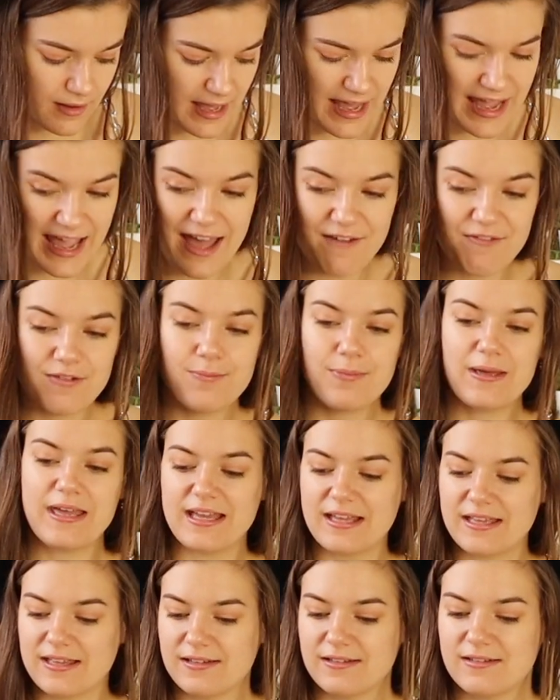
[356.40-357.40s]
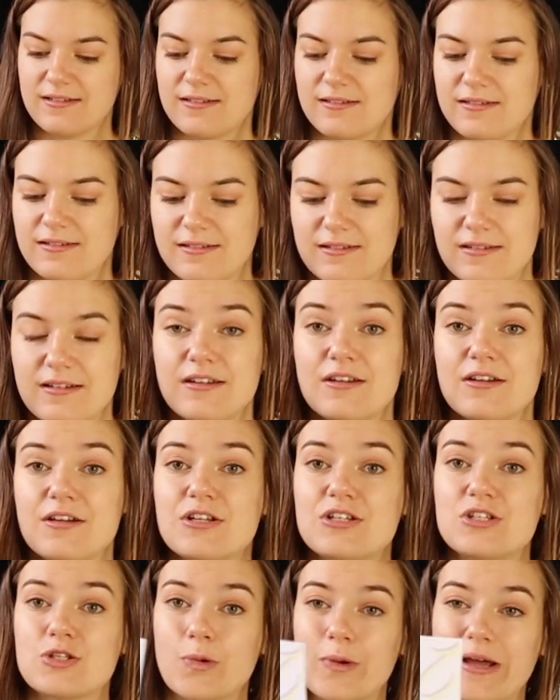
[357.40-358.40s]
I have a big
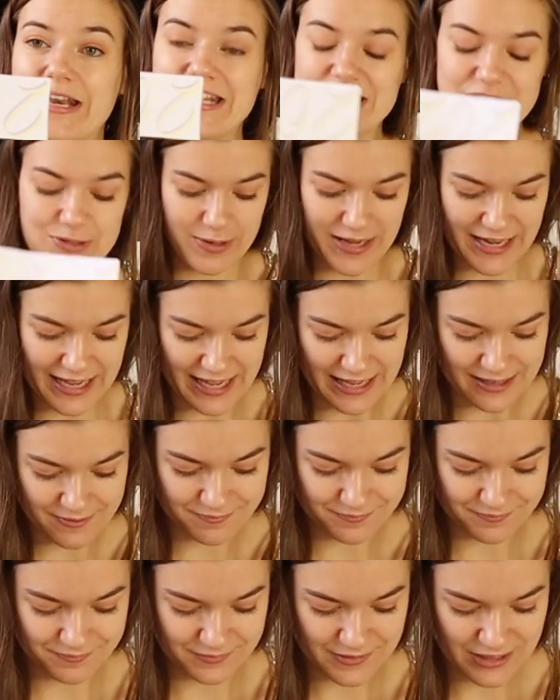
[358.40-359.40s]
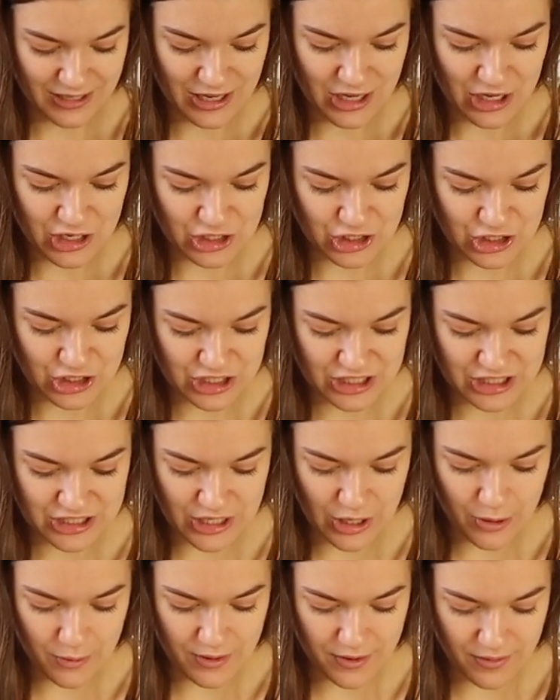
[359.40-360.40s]
2020. She's
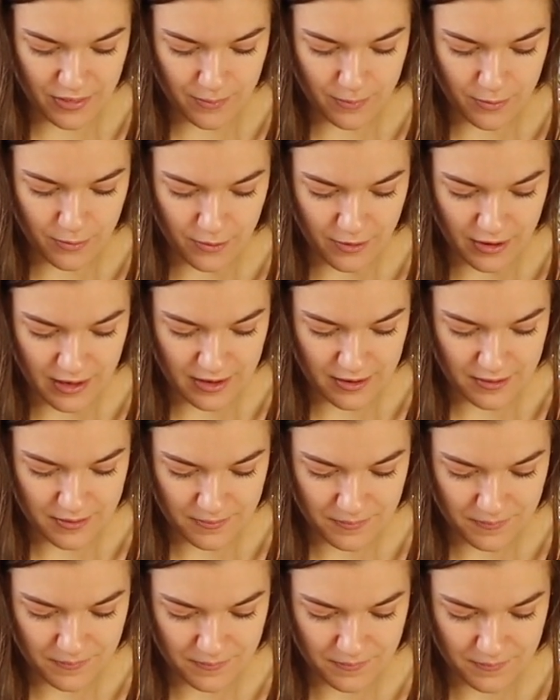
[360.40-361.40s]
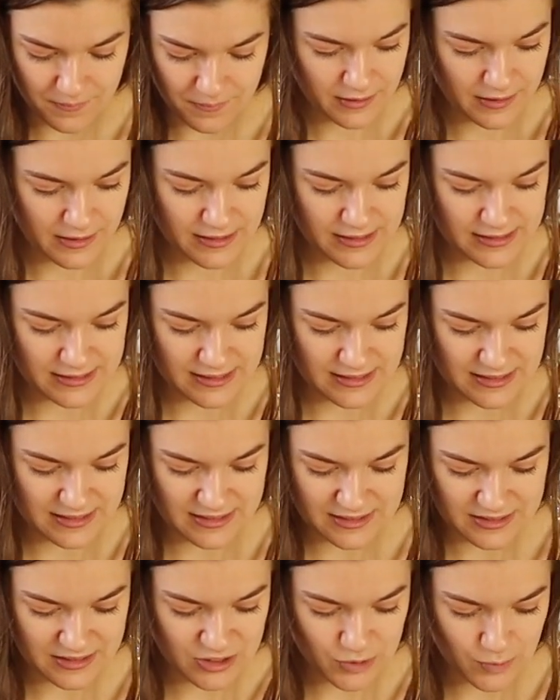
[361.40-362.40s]
going on the board because
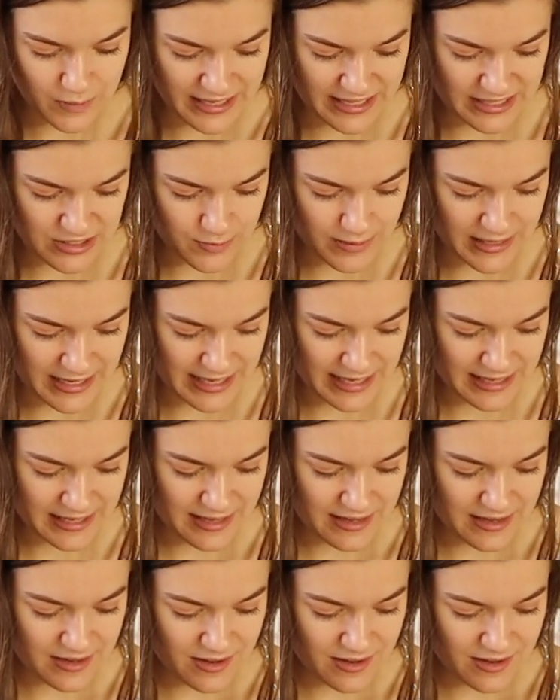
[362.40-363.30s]
it's 2020.